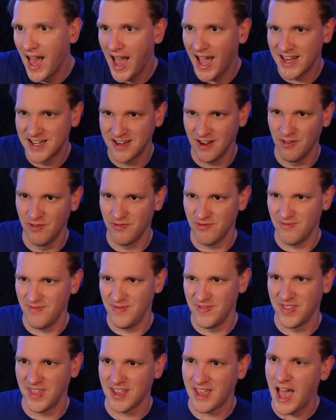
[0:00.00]
I don't,
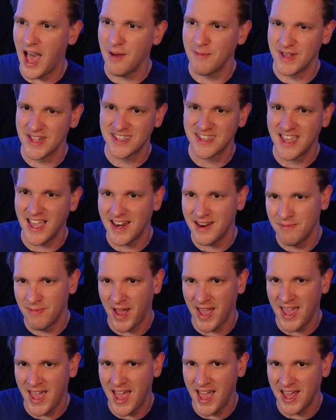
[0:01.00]
the comments get in
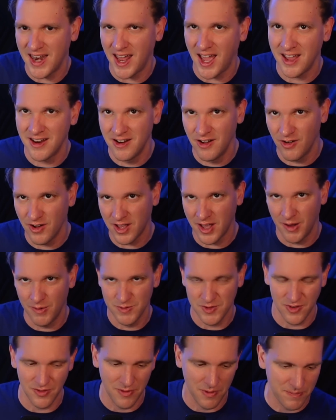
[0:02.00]
my head. I know it
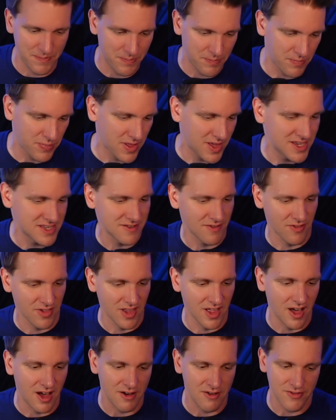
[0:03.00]
comes from a place of
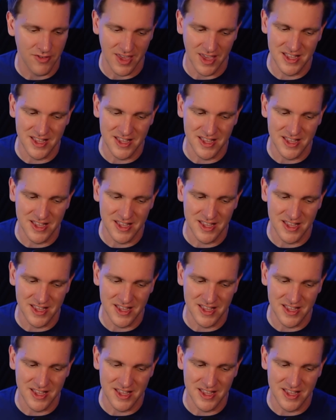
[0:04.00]
love.